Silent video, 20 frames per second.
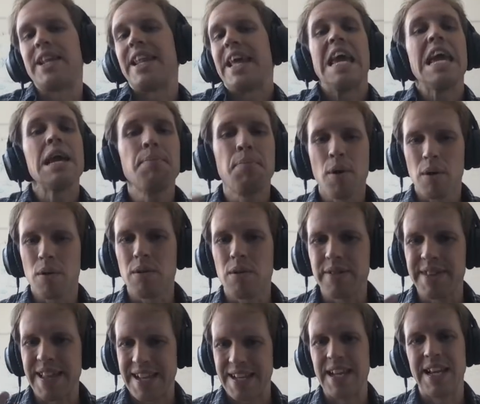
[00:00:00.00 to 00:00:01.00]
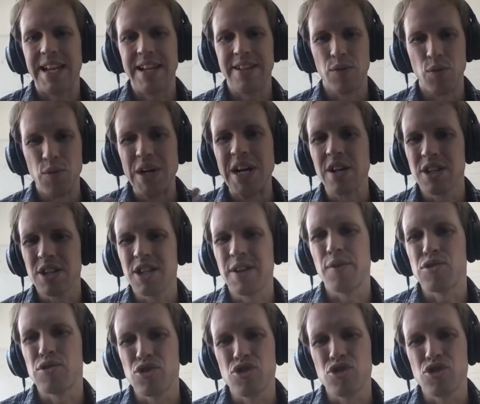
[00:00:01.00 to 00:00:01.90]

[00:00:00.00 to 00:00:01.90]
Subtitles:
able, technically in the real universe,